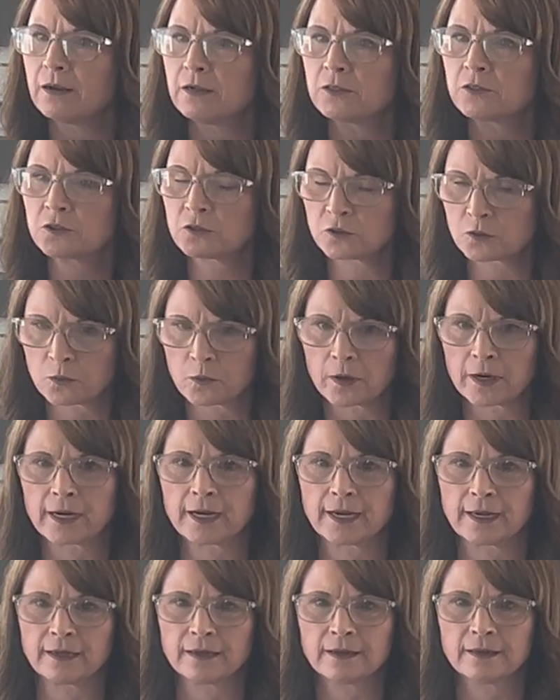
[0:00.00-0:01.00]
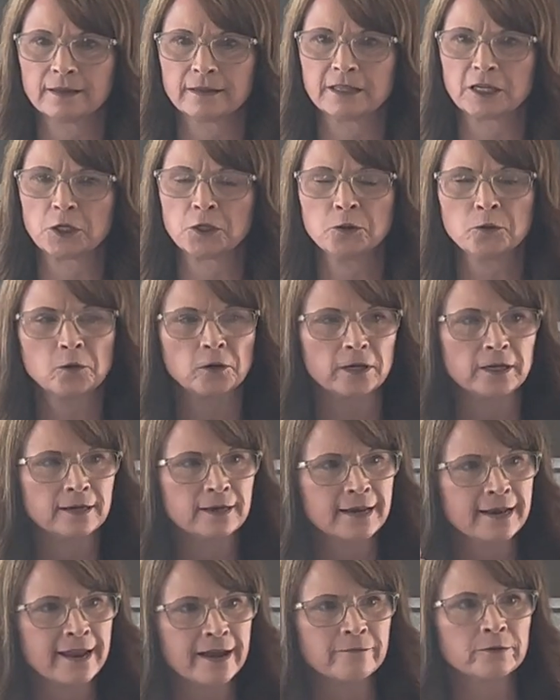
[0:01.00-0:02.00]
story that you could
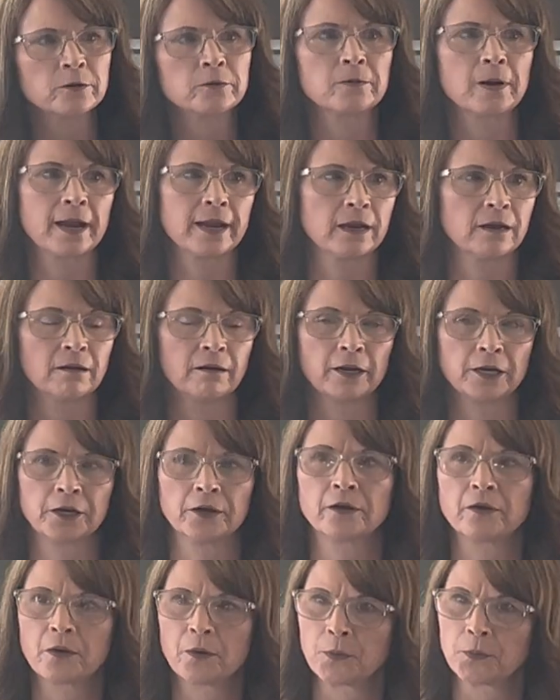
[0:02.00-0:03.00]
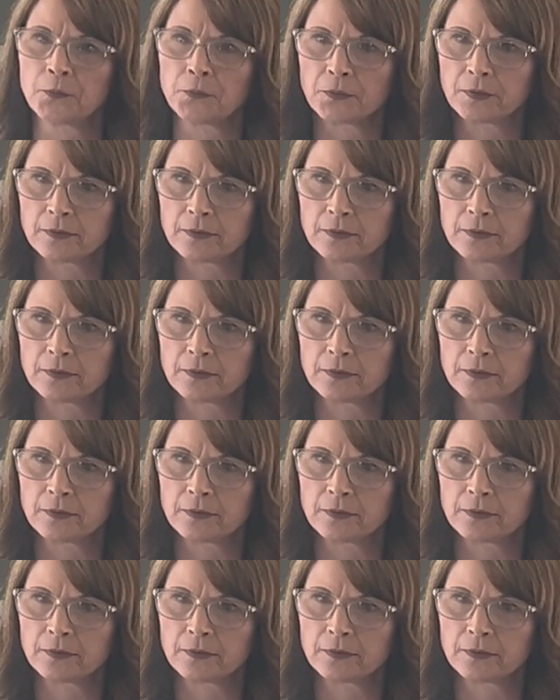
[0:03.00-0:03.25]
never write on your own.